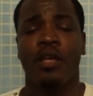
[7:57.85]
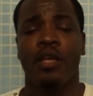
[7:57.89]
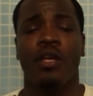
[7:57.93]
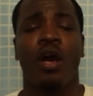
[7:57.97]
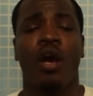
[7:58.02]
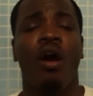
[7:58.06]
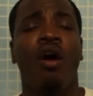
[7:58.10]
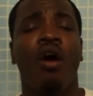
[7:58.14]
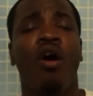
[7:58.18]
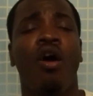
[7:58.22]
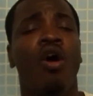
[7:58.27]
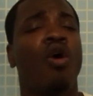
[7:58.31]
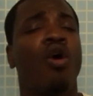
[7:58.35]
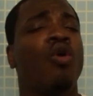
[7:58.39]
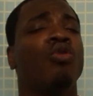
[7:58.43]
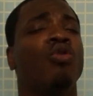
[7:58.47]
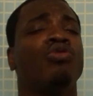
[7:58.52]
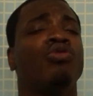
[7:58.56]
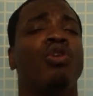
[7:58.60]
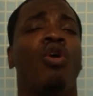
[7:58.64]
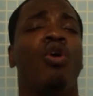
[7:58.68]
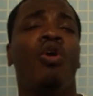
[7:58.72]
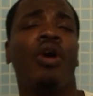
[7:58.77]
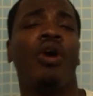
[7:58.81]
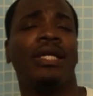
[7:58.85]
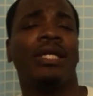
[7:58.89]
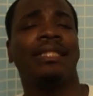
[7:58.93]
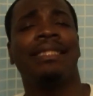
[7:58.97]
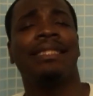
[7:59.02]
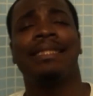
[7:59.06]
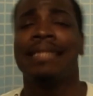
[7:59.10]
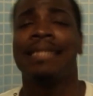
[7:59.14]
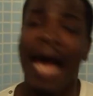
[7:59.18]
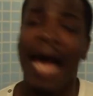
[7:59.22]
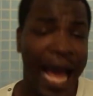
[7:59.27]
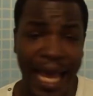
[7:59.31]
Y'all hold
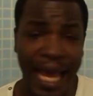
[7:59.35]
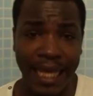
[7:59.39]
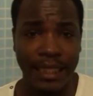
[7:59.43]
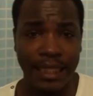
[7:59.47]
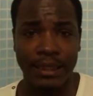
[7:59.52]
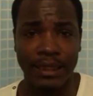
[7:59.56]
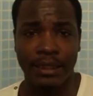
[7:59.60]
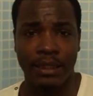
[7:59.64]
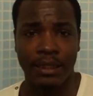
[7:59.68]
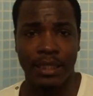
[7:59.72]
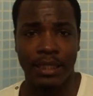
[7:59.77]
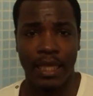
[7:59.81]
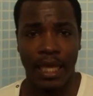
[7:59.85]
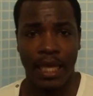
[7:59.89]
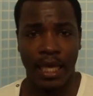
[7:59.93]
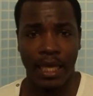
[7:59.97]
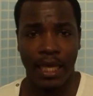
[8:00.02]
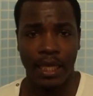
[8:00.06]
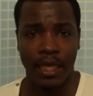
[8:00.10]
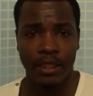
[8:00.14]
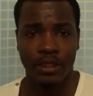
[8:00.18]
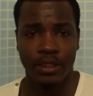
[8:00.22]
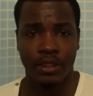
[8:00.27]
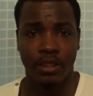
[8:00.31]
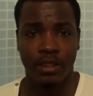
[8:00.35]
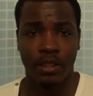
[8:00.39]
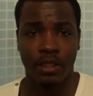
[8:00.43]
on tight to the edge.